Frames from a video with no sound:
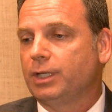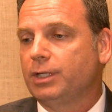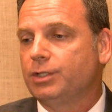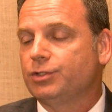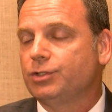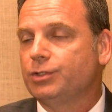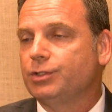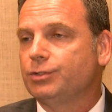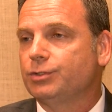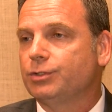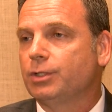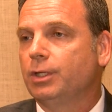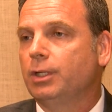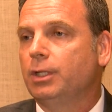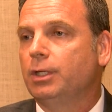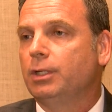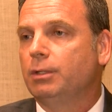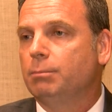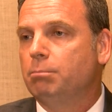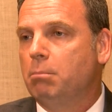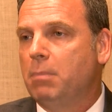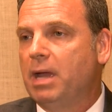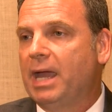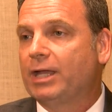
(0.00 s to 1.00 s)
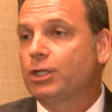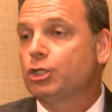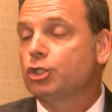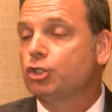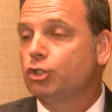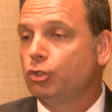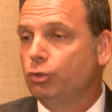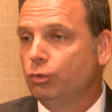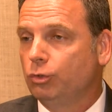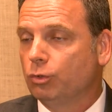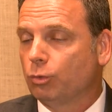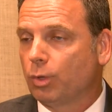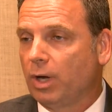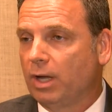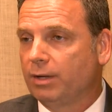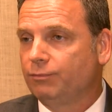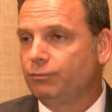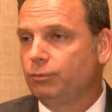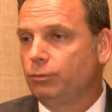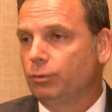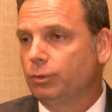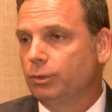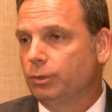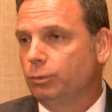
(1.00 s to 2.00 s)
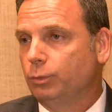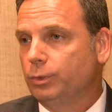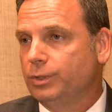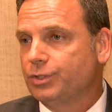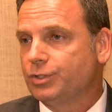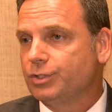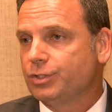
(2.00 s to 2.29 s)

casings matched to the rifle that we